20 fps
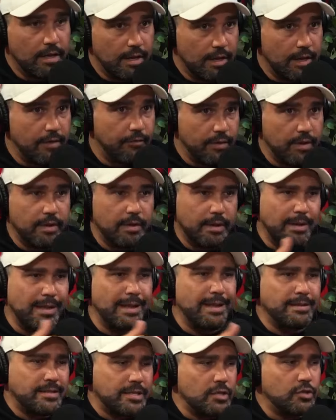If
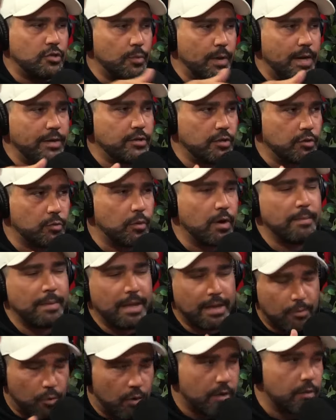in situations where I'm
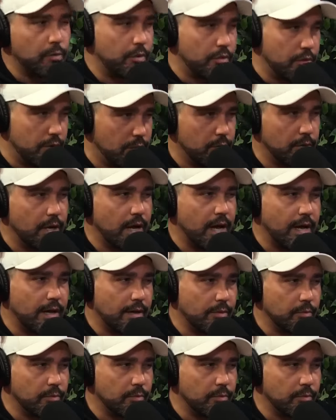like working with a new guy,